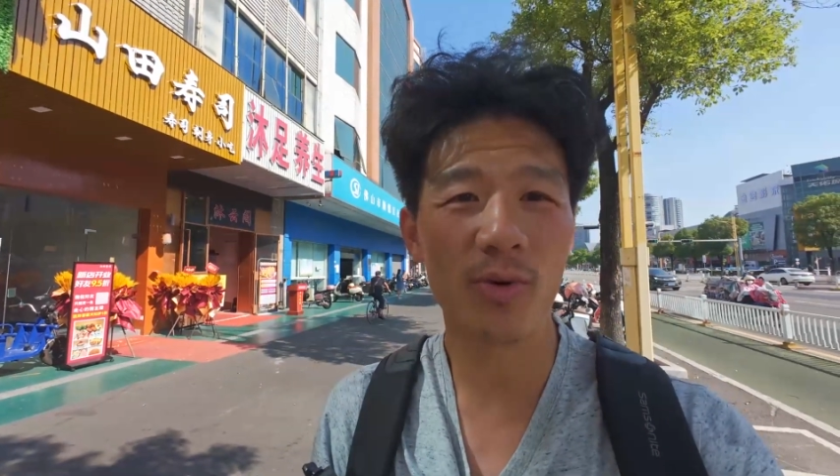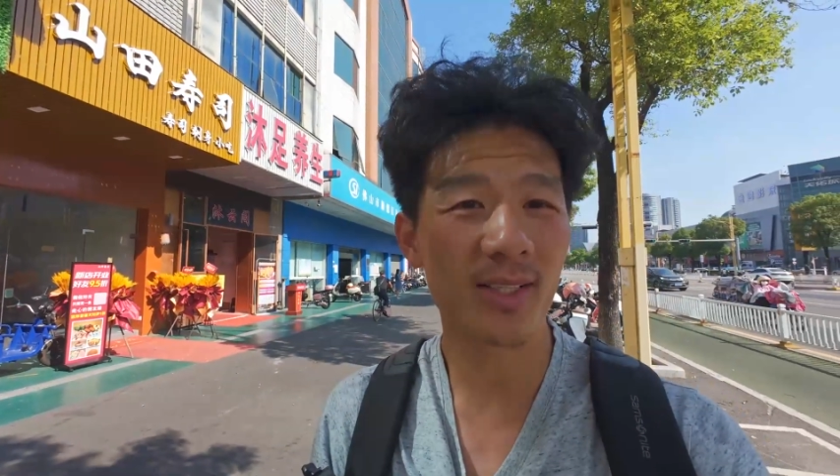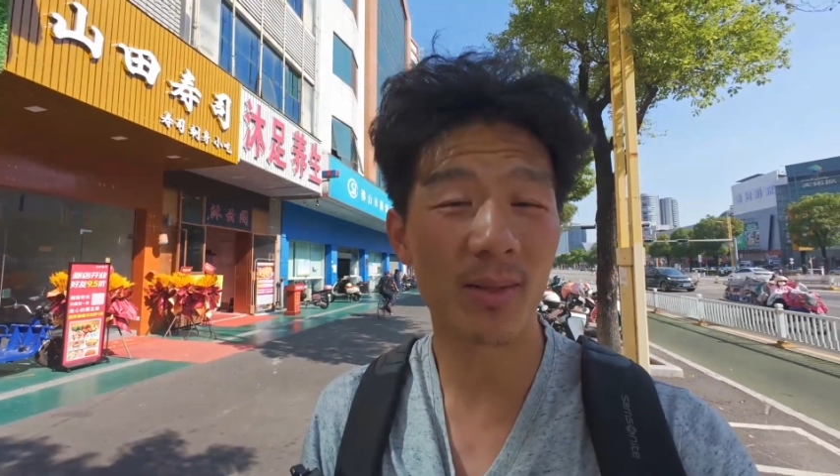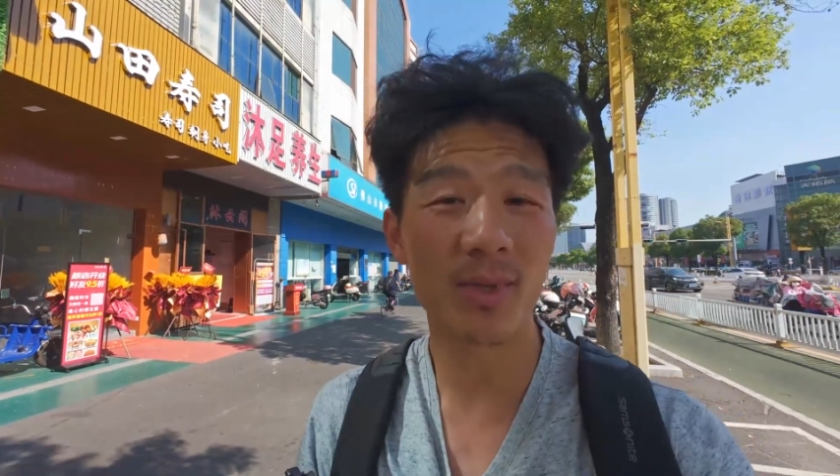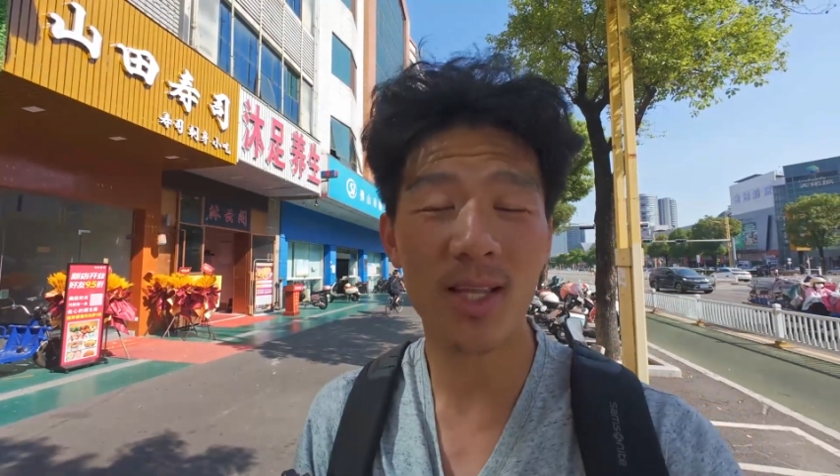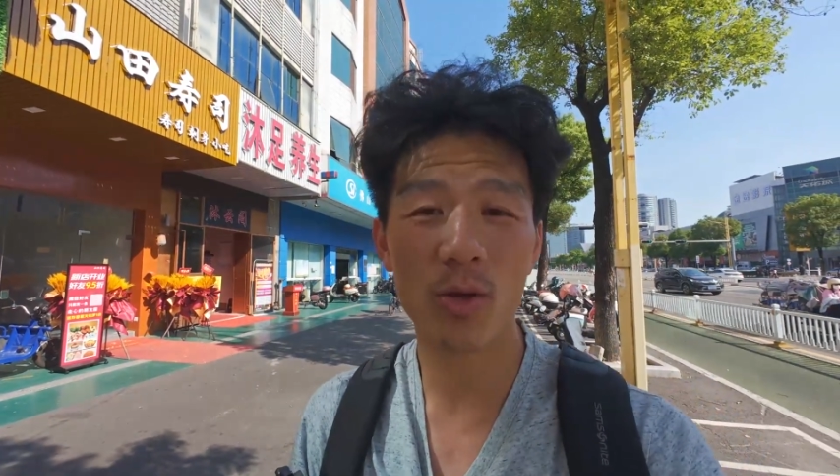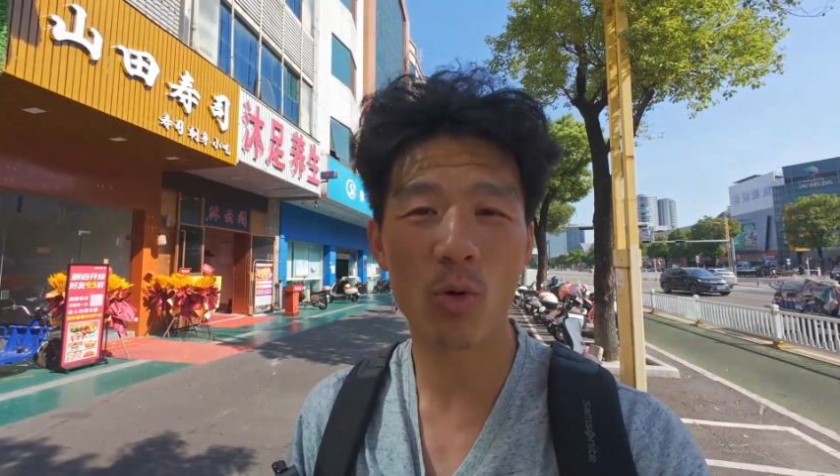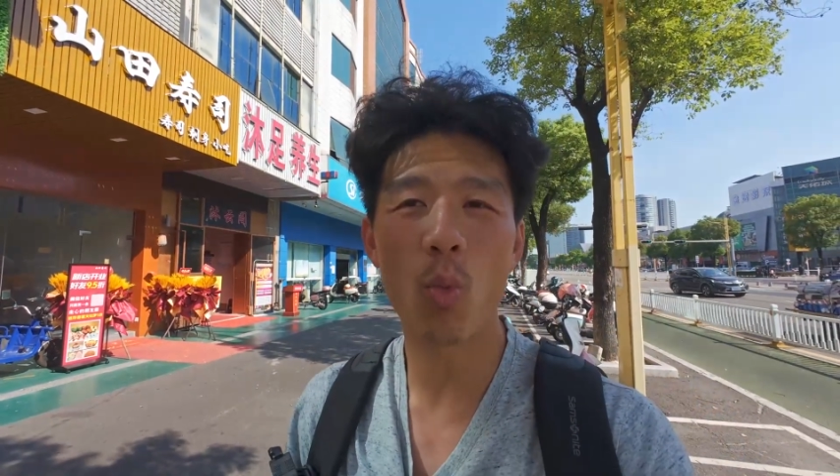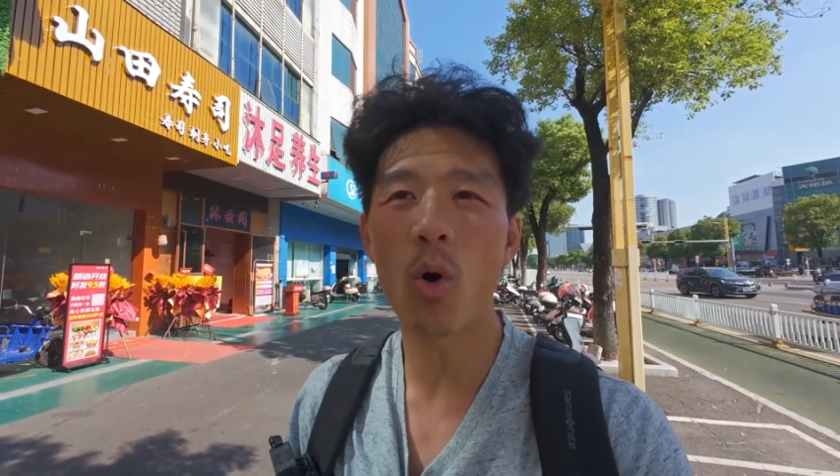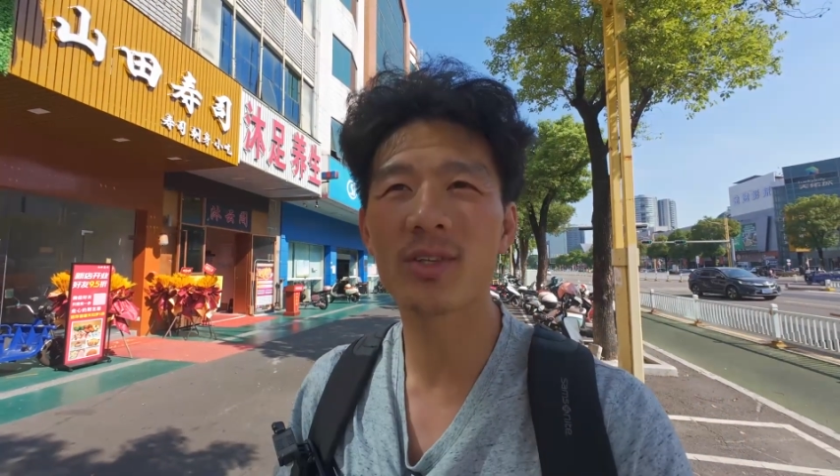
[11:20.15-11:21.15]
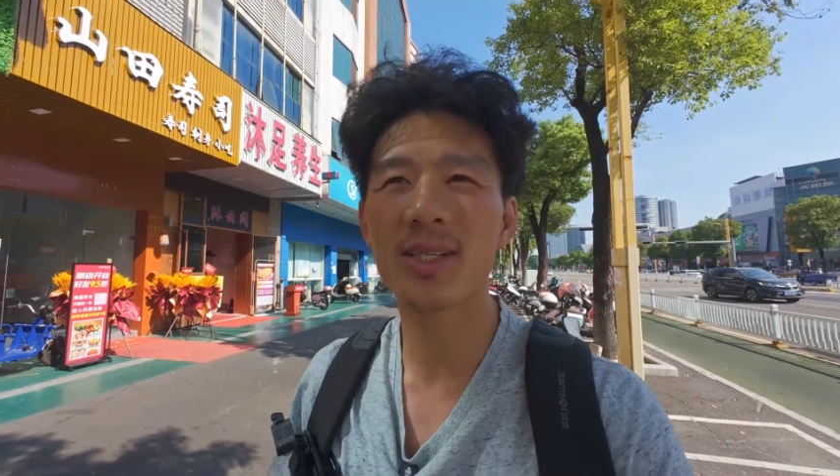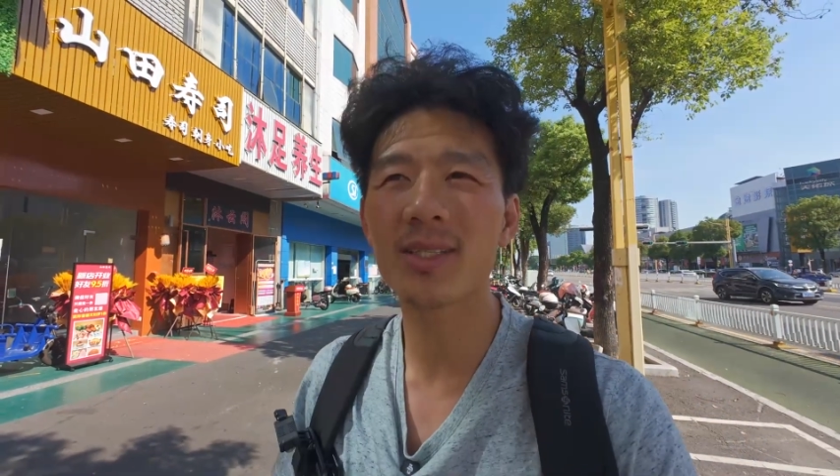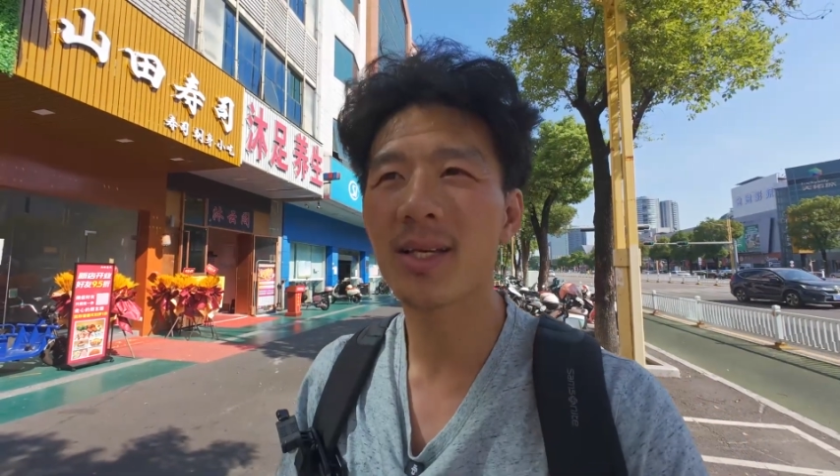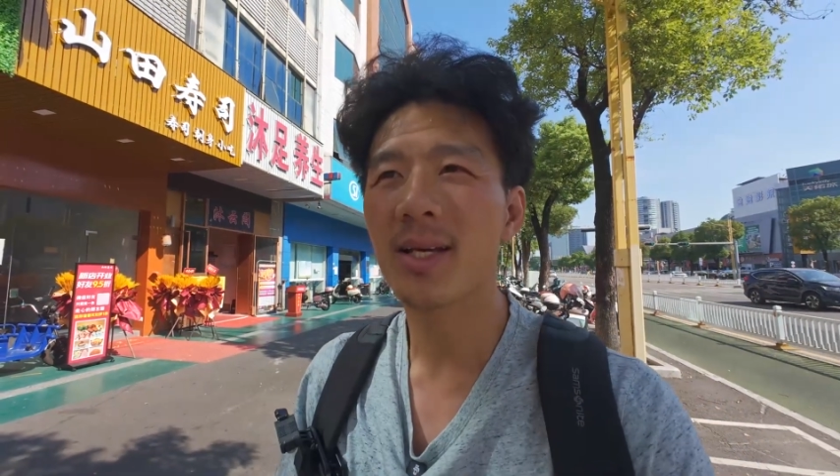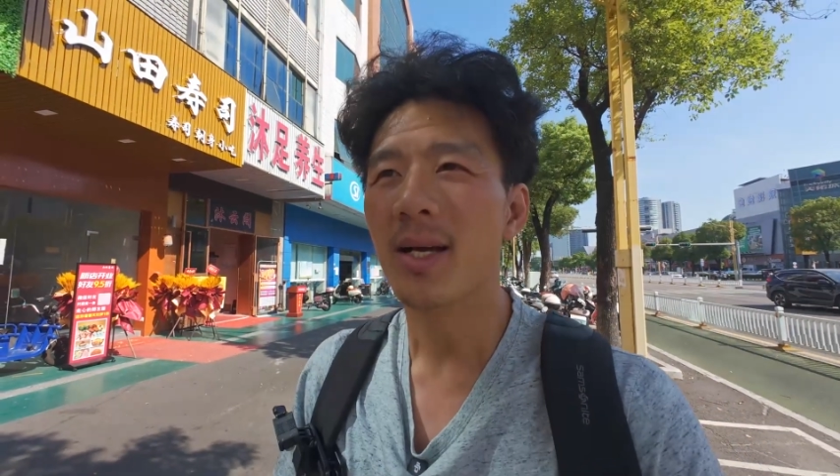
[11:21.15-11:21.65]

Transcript: rate is something that you wanted.